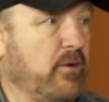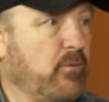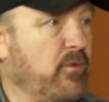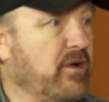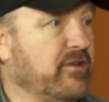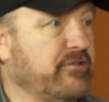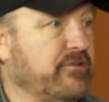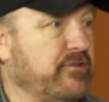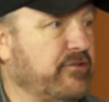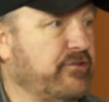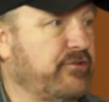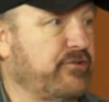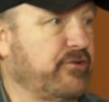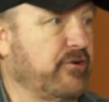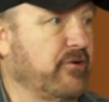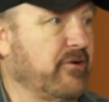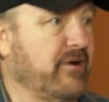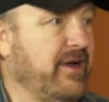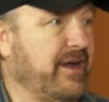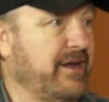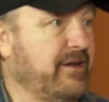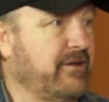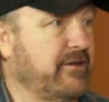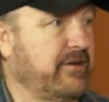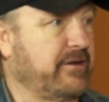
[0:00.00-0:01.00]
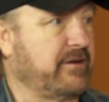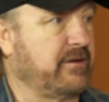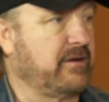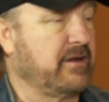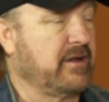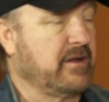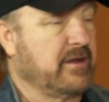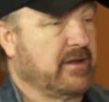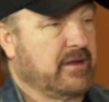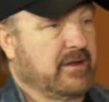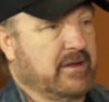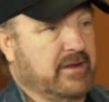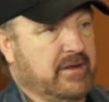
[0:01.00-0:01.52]
I wasn't sure I had
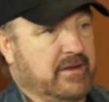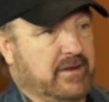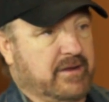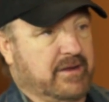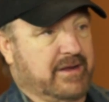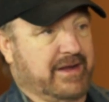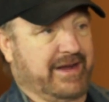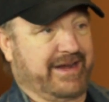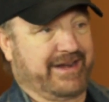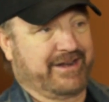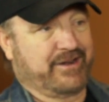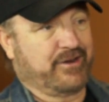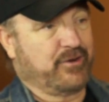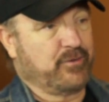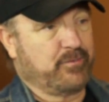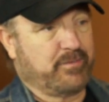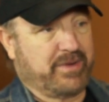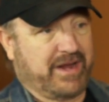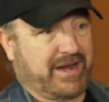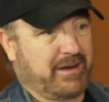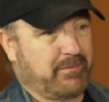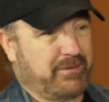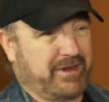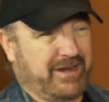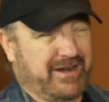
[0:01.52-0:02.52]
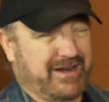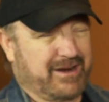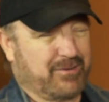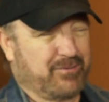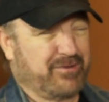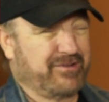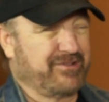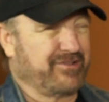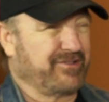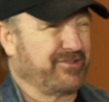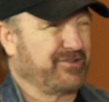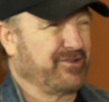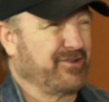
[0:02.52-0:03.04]
a new baby, and I
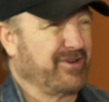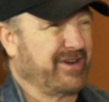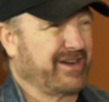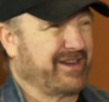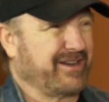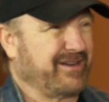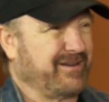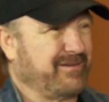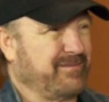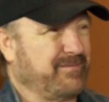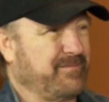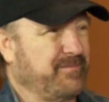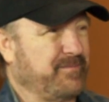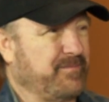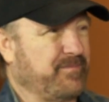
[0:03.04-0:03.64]
wasn't sure I could